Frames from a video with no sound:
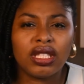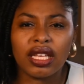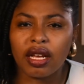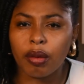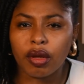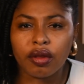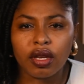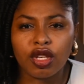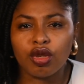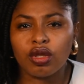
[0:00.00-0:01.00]
think about
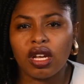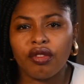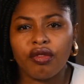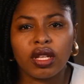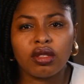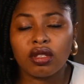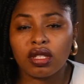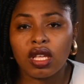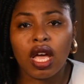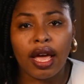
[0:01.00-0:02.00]
the issues that affect us,